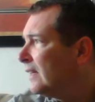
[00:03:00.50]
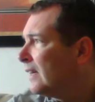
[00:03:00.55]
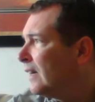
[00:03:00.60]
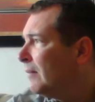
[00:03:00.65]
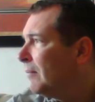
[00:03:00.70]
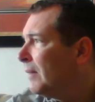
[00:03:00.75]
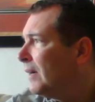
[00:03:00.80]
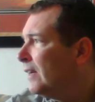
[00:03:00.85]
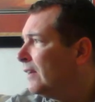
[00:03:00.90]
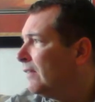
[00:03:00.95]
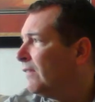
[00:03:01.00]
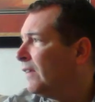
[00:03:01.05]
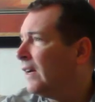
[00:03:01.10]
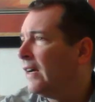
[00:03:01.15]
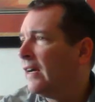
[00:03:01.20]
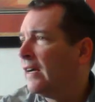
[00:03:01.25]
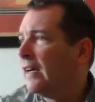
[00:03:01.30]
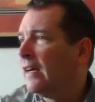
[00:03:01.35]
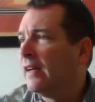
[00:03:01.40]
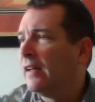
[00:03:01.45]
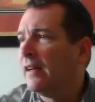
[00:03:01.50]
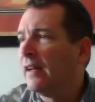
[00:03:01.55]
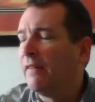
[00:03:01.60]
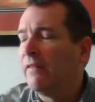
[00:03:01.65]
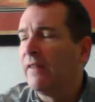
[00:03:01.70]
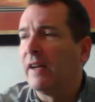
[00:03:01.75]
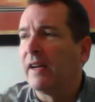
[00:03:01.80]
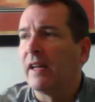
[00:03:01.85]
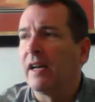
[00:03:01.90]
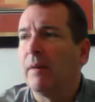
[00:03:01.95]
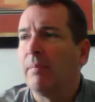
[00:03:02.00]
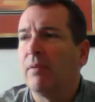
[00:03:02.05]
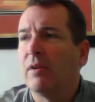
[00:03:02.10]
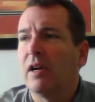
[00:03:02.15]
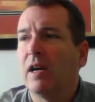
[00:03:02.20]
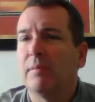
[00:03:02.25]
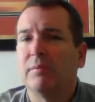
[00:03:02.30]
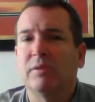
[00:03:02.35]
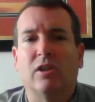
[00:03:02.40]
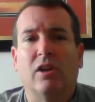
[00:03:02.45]
I've had a couple
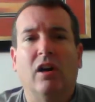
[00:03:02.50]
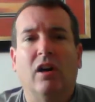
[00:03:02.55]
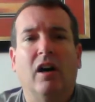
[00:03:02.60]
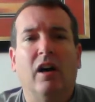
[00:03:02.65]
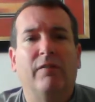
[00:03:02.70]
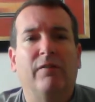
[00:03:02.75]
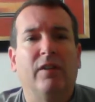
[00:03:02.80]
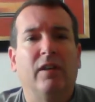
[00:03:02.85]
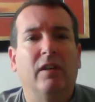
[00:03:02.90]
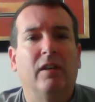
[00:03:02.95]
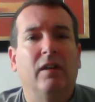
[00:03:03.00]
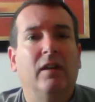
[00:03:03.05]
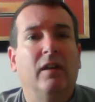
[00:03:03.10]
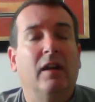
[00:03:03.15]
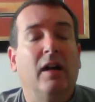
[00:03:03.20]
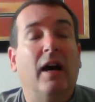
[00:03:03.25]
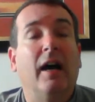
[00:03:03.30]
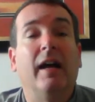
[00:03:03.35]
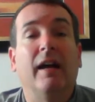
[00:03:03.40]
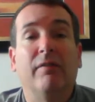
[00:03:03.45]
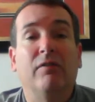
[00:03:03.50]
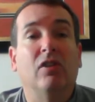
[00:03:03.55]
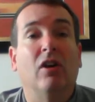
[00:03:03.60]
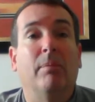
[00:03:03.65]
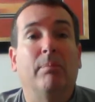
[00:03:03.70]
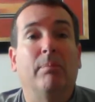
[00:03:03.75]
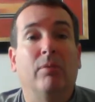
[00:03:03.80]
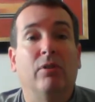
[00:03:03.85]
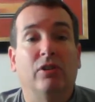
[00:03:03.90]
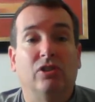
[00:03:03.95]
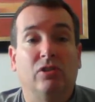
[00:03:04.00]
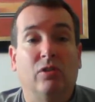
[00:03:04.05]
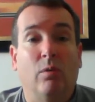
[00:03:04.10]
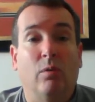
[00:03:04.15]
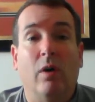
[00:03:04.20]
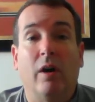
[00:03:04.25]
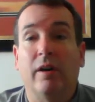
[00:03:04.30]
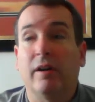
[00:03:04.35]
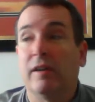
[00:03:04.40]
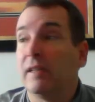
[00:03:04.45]
cups of coffee. I have not pushed the
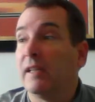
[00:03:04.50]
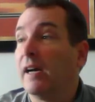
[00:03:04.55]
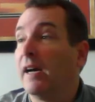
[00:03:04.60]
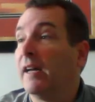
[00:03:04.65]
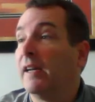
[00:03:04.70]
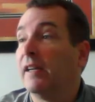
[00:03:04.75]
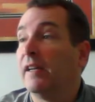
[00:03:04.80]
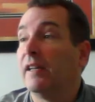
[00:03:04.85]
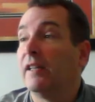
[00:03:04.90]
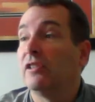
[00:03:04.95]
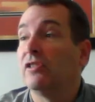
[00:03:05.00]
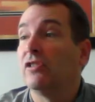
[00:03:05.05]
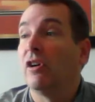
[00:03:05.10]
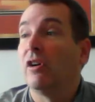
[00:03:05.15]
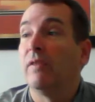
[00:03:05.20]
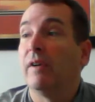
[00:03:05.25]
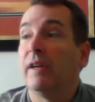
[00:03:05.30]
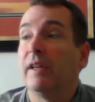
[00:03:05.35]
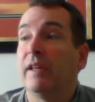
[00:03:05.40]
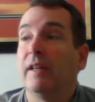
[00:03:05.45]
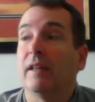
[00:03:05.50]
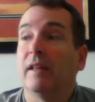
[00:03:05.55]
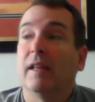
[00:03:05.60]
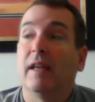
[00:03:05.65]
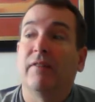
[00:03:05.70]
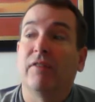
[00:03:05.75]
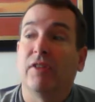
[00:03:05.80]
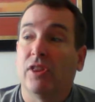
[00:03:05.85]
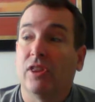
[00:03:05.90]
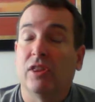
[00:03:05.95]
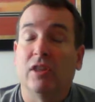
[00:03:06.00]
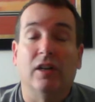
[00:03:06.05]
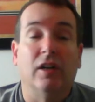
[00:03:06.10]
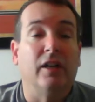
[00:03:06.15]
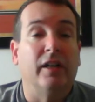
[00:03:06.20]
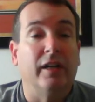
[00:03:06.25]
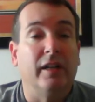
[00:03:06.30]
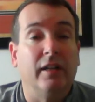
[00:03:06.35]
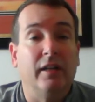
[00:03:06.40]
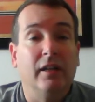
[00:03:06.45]
water down, and it's already
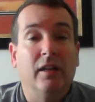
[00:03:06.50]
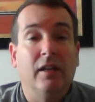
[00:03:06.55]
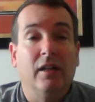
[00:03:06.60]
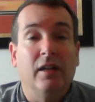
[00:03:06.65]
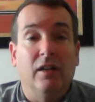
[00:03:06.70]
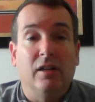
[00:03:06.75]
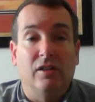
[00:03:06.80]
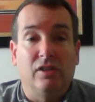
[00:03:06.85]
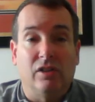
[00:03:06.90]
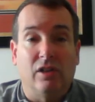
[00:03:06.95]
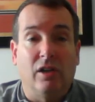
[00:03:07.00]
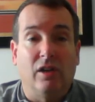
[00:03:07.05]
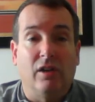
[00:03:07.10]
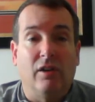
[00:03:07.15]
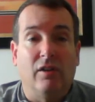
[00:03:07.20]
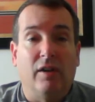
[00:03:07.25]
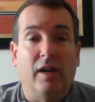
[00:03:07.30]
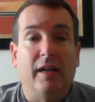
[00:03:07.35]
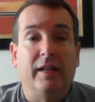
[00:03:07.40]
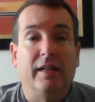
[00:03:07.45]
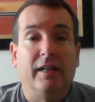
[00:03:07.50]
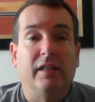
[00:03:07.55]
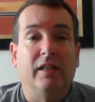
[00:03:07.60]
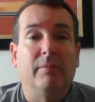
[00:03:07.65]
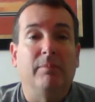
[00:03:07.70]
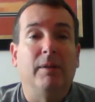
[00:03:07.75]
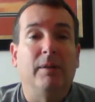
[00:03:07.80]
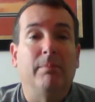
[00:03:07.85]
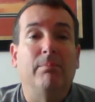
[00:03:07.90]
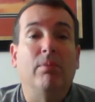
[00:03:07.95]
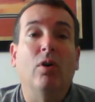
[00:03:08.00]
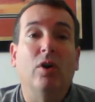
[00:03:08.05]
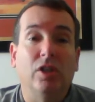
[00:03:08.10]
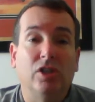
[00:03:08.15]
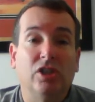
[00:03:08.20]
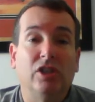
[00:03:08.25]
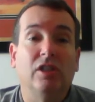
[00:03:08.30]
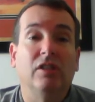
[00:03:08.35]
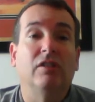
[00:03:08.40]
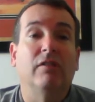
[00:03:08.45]
11:30. So I need to be
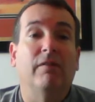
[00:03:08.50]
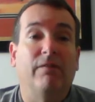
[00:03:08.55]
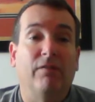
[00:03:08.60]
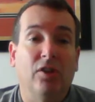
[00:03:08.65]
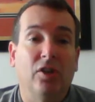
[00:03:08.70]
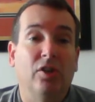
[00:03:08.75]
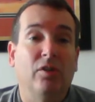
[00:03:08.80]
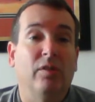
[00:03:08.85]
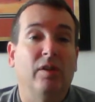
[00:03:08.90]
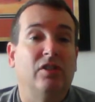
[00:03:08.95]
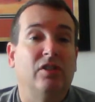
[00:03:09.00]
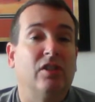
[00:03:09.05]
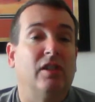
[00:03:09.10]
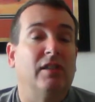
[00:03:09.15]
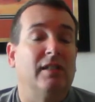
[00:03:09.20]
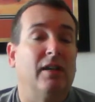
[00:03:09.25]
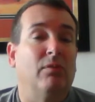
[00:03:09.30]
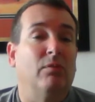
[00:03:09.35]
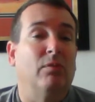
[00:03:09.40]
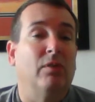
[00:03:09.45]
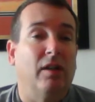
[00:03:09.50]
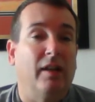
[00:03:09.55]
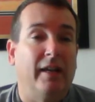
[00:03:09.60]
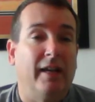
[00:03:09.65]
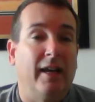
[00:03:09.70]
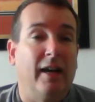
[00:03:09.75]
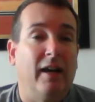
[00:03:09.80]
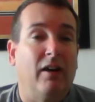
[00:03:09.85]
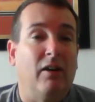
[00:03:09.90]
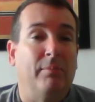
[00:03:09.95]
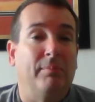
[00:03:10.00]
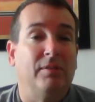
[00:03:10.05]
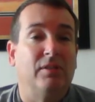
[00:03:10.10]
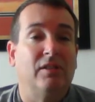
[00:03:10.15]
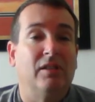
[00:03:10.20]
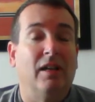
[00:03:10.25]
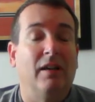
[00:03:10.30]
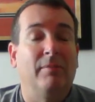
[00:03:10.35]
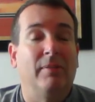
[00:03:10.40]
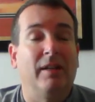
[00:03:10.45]
pushing the fluids because that really helps.
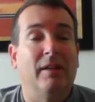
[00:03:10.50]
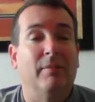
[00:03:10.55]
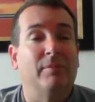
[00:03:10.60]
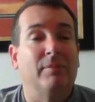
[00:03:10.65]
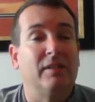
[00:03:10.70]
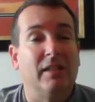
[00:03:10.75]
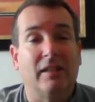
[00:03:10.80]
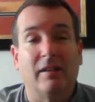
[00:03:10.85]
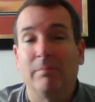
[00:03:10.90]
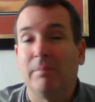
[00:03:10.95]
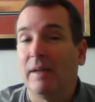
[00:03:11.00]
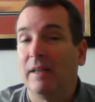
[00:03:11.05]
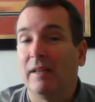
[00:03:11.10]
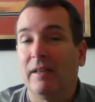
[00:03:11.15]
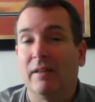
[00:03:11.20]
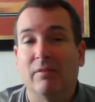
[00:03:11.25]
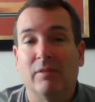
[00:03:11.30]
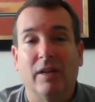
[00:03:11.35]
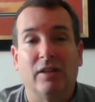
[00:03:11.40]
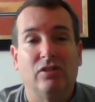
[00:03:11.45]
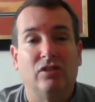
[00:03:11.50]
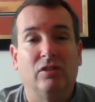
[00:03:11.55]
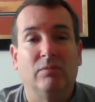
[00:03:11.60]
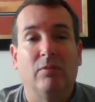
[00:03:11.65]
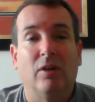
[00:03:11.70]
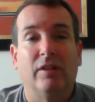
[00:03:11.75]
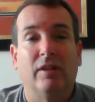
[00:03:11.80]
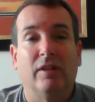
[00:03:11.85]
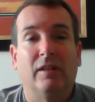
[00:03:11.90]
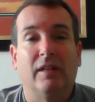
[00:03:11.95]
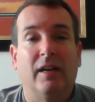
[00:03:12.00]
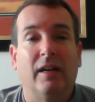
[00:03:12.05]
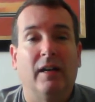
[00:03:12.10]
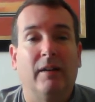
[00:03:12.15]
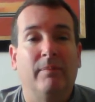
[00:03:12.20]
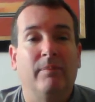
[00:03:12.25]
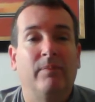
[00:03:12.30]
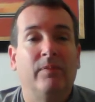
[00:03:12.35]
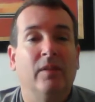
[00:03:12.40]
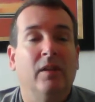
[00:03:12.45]
I mean, I'm sick of being in the restroom all the
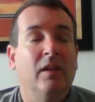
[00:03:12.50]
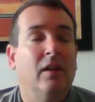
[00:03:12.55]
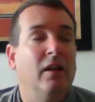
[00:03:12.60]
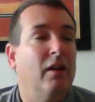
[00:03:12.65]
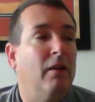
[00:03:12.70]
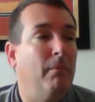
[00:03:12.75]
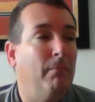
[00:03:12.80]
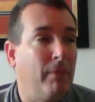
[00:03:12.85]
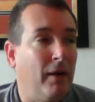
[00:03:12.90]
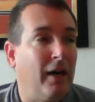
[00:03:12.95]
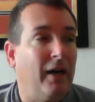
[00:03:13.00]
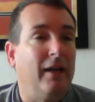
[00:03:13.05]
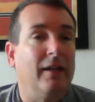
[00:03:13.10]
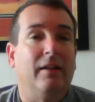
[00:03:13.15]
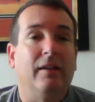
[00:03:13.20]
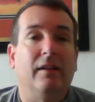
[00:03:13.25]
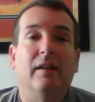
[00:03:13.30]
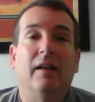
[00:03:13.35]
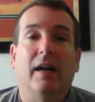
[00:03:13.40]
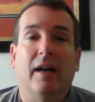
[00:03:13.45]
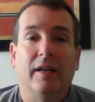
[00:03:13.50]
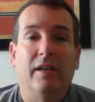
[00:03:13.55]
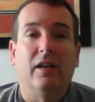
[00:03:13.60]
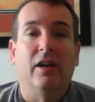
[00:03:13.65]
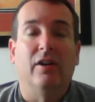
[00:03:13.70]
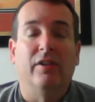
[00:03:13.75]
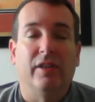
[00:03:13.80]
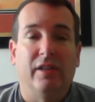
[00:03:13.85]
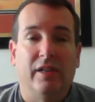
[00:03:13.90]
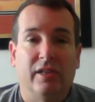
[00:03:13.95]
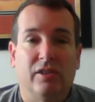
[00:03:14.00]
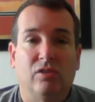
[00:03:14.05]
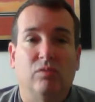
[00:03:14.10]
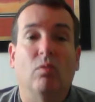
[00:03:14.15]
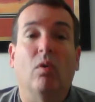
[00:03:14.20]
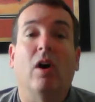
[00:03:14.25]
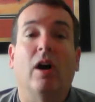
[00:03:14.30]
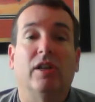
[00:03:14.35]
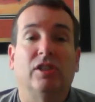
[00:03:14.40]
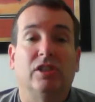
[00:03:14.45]
time, but I know that it's
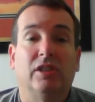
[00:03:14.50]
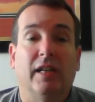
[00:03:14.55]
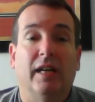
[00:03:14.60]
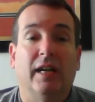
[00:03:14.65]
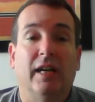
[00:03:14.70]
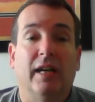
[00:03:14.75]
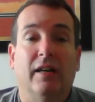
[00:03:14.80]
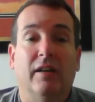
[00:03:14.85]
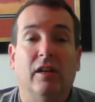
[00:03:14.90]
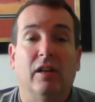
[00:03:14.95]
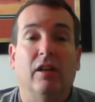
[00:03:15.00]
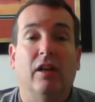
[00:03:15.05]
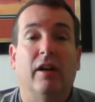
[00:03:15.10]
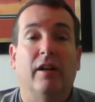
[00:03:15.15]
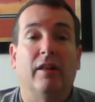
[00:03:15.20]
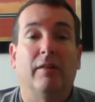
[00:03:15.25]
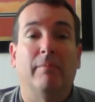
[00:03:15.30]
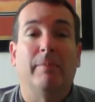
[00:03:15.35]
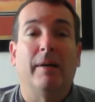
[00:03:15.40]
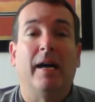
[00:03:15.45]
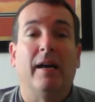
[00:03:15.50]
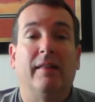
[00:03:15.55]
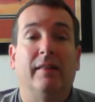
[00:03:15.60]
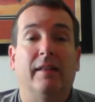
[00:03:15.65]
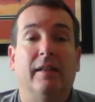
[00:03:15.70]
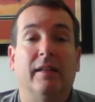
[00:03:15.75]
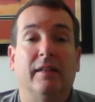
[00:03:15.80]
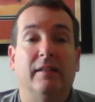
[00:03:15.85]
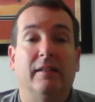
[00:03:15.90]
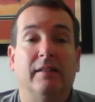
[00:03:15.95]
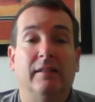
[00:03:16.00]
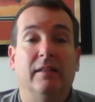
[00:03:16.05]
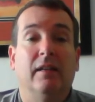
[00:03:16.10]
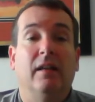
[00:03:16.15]
washing out a lot of the bad things.